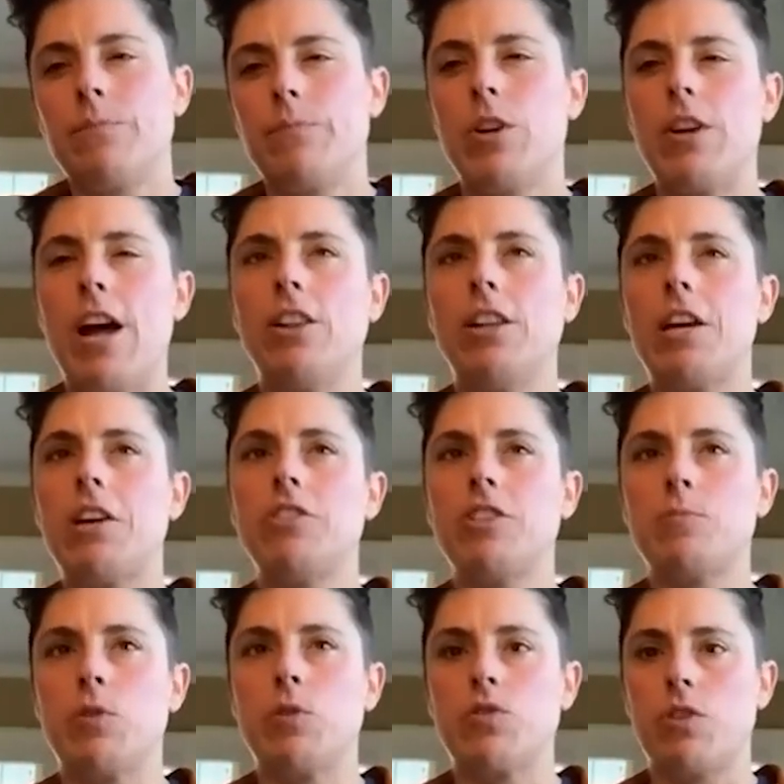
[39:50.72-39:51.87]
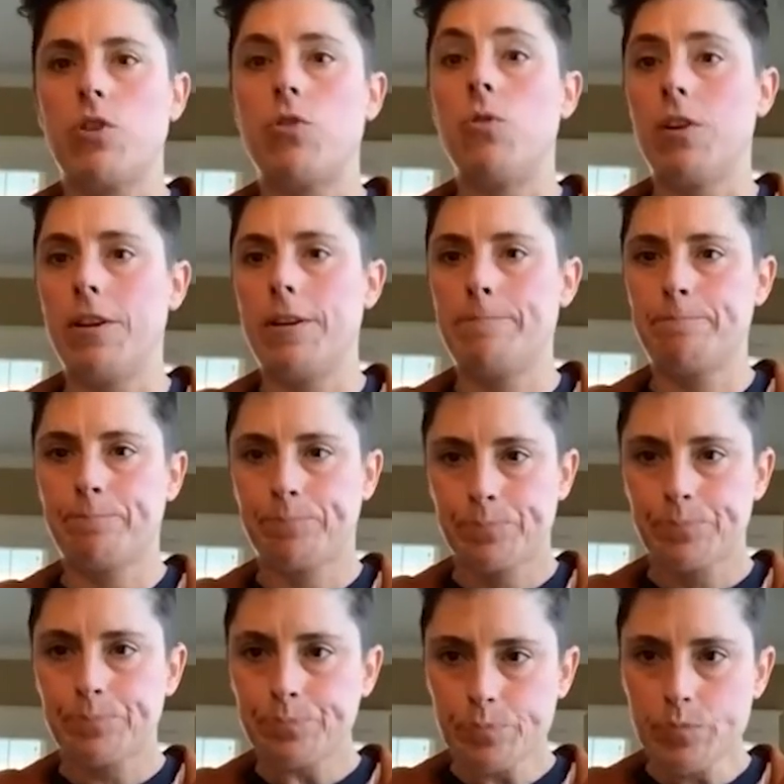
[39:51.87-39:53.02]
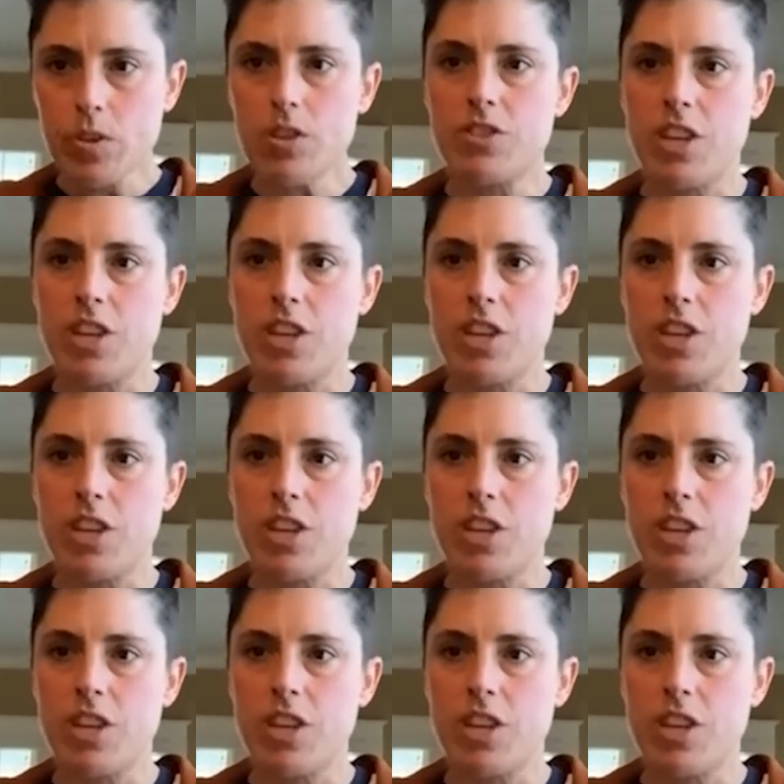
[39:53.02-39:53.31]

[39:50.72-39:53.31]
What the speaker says: You're not legally supposed to record it because